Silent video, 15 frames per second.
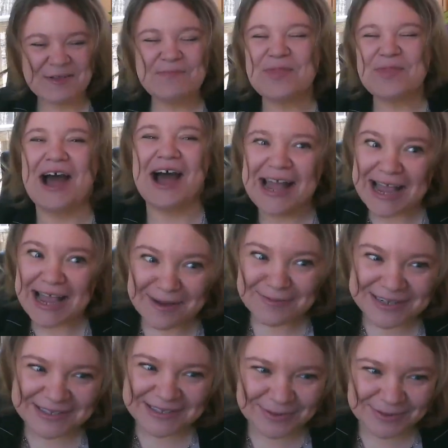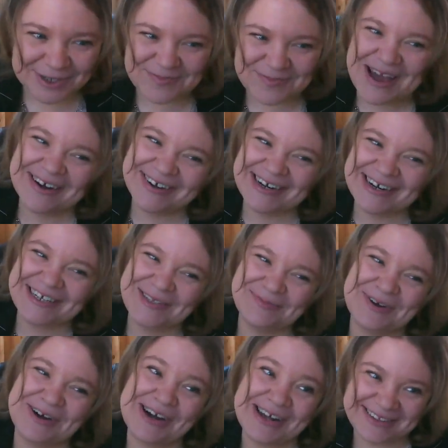I am the subject matter
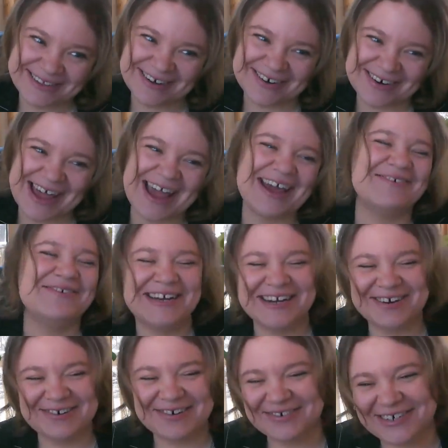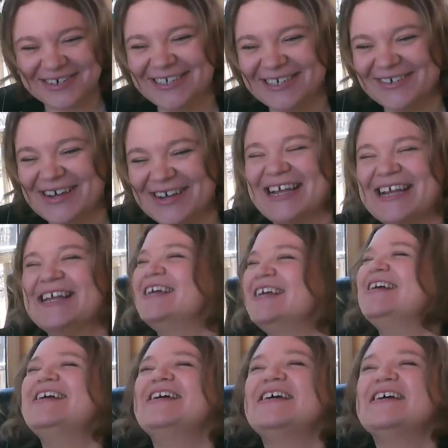expert. It's okay. We know what we're doing.
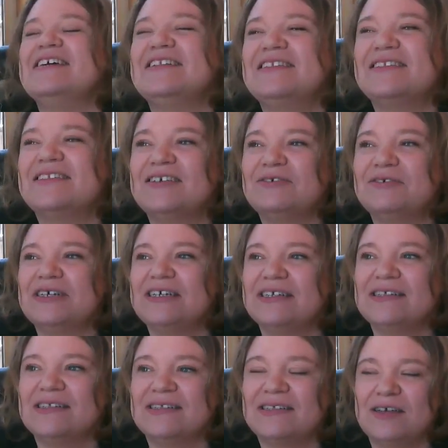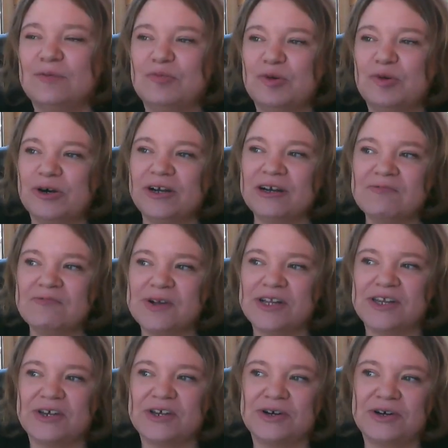And so it's important when
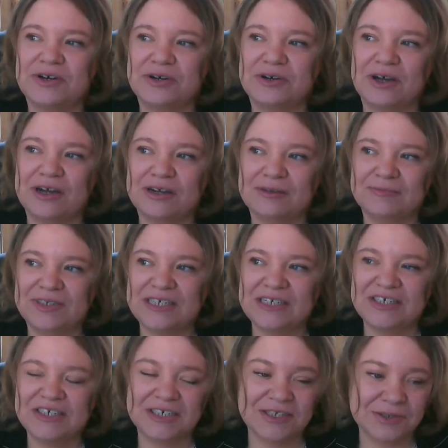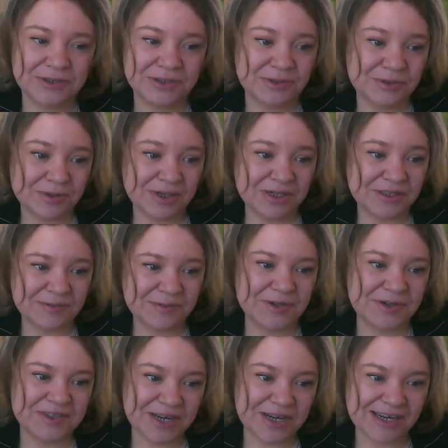you're teaching to a
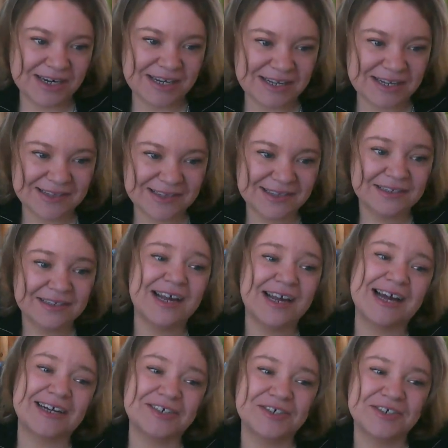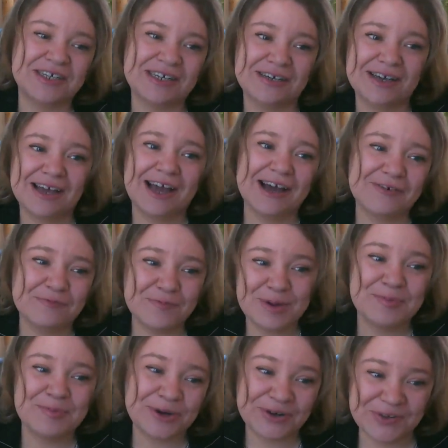diverse audience to actually have
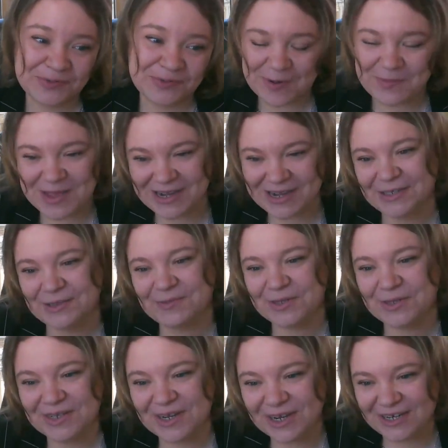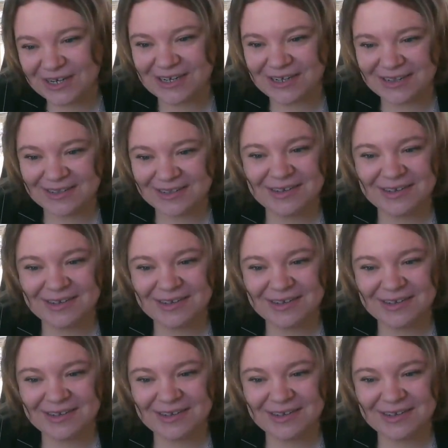members from that diverse audience